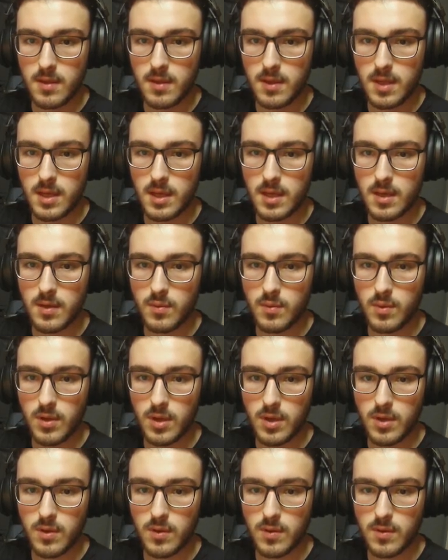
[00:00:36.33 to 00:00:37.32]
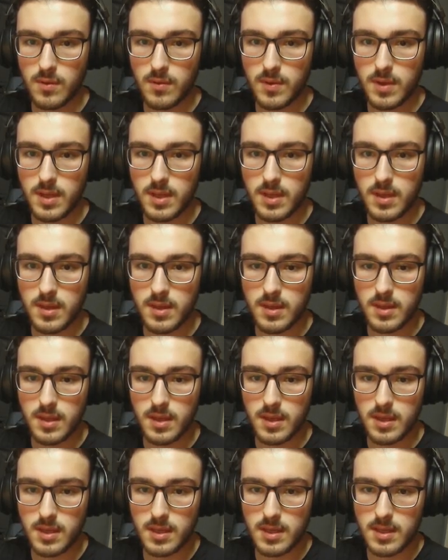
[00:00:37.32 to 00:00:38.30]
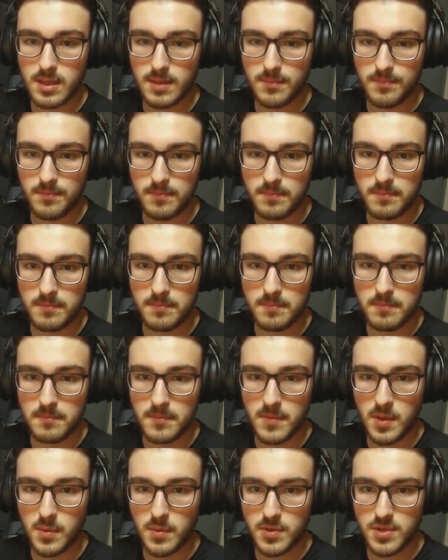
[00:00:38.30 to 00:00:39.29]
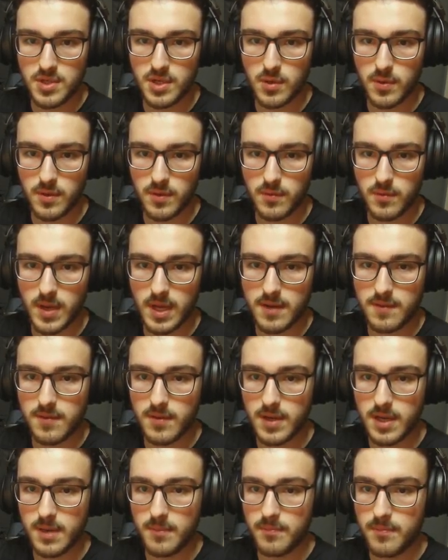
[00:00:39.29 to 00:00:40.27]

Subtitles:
We'll go with, we'll just go with red for now.